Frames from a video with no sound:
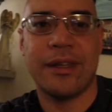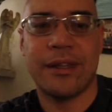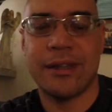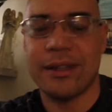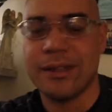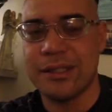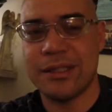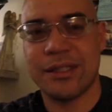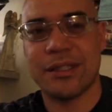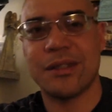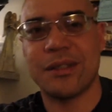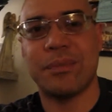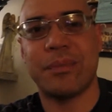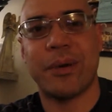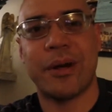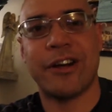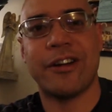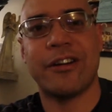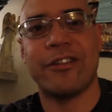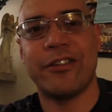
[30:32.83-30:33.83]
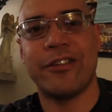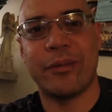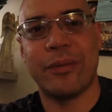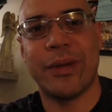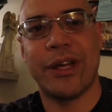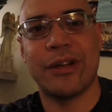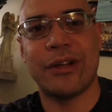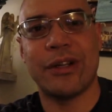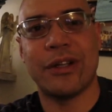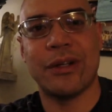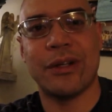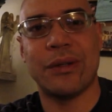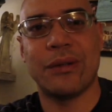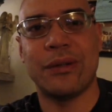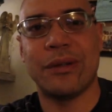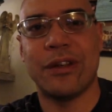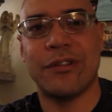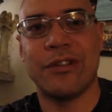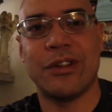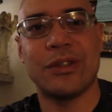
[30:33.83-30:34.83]
This is just part of a better you.
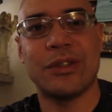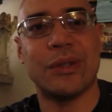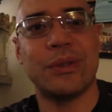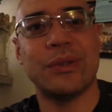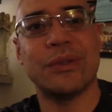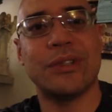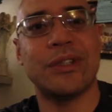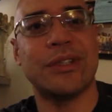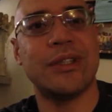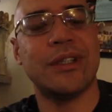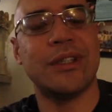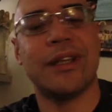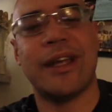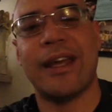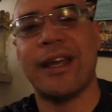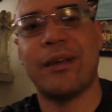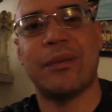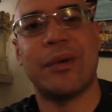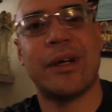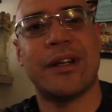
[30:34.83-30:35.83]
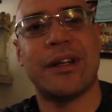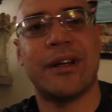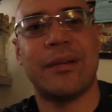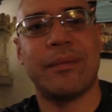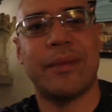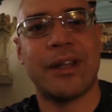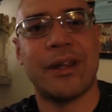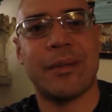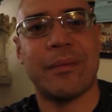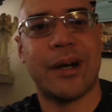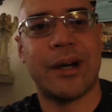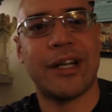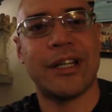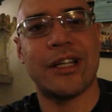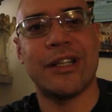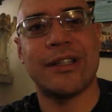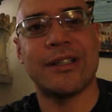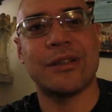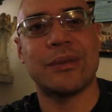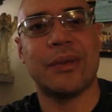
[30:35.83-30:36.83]
If your soul's good, hey, why not make the body
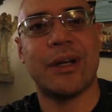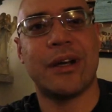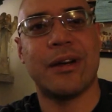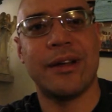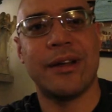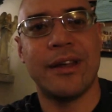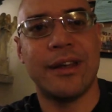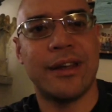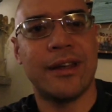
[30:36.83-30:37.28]
good as well?